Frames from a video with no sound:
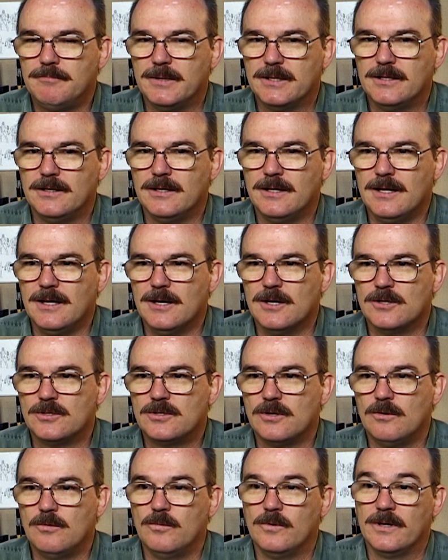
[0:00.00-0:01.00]
But
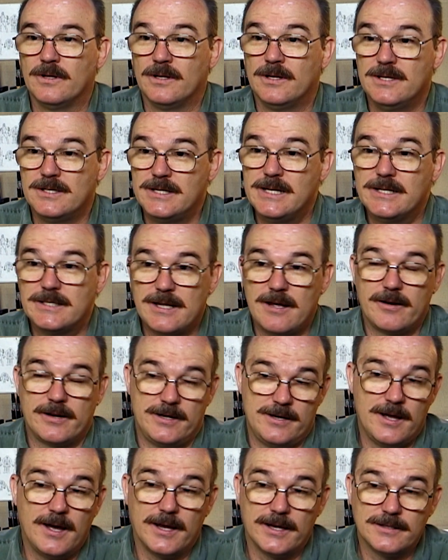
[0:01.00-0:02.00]
so he sneaks out at
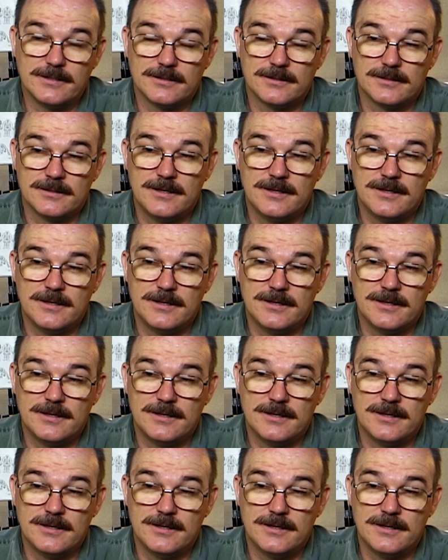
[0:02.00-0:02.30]
night,